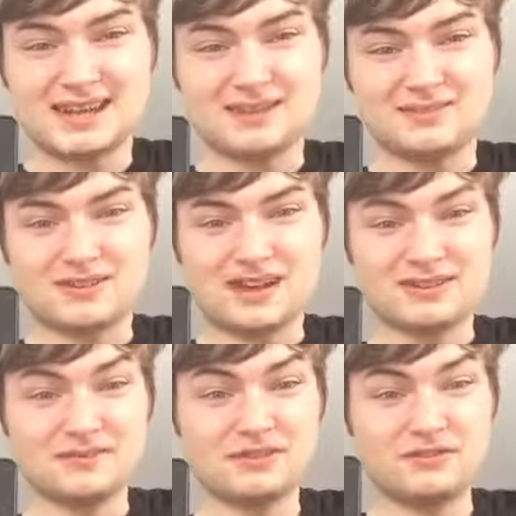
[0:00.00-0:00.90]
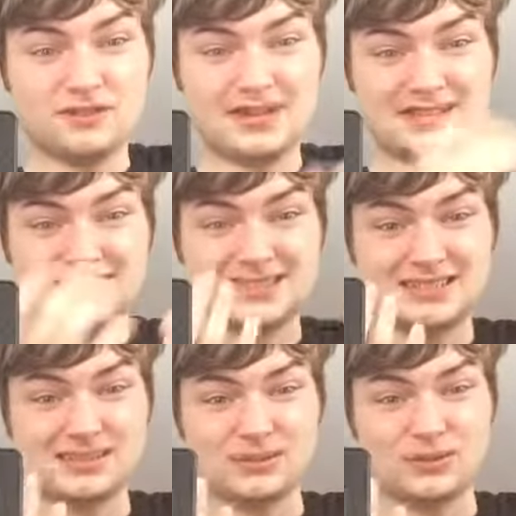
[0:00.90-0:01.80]
soundtrack of the three, it's
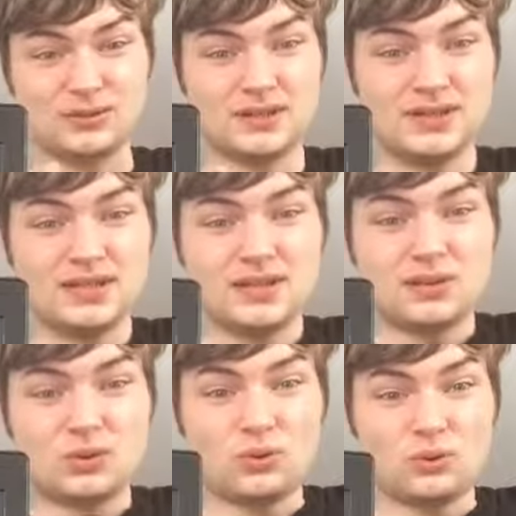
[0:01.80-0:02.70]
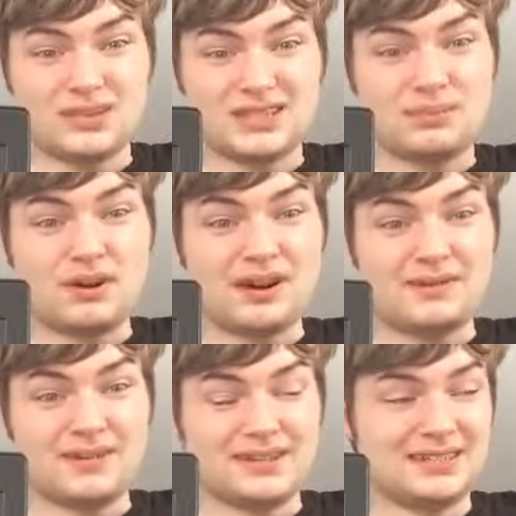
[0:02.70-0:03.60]
still
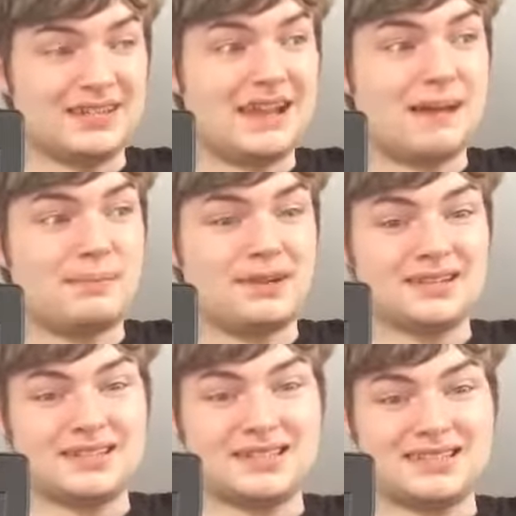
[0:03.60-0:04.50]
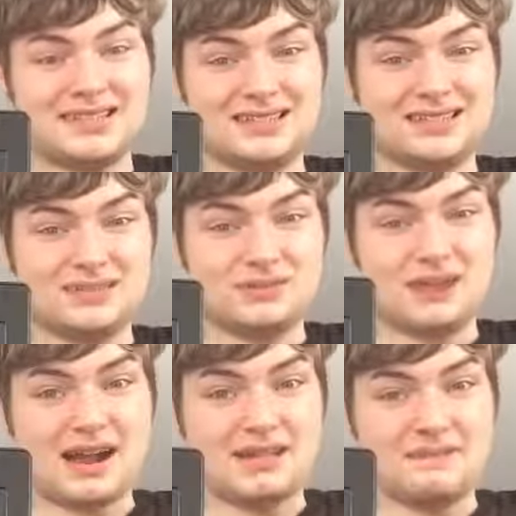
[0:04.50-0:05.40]
awe-inspiring and epic to listen
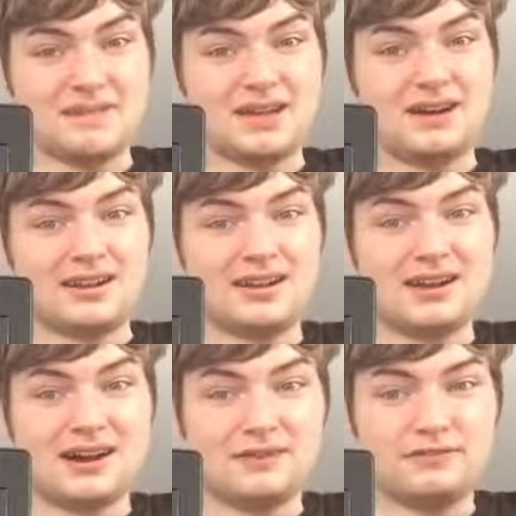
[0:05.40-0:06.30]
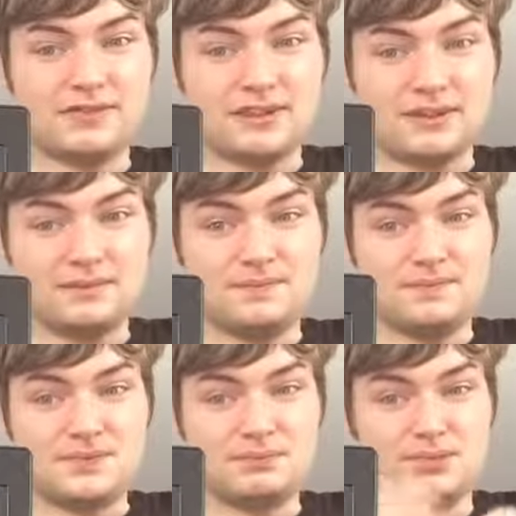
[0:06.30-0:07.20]
to, and I love the
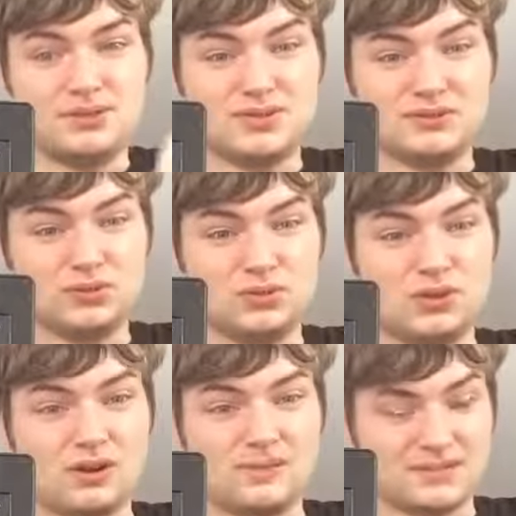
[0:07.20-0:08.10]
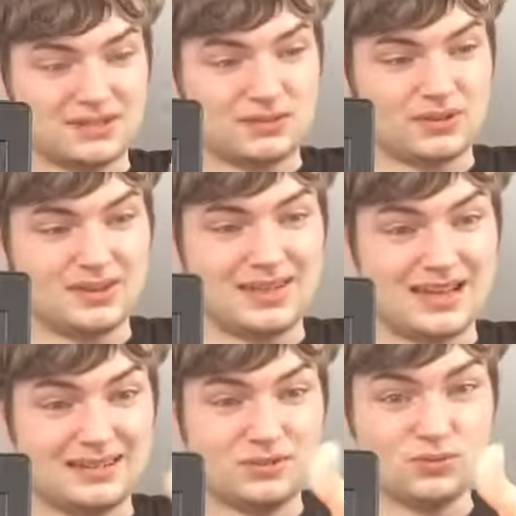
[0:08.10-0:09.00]
beautiful Gollum song at the
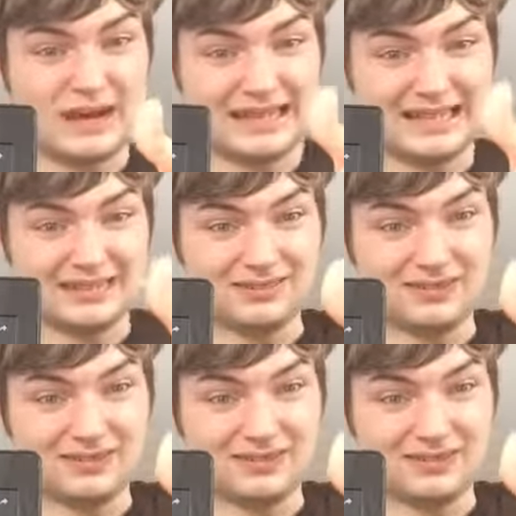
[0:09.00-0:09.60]
end, great end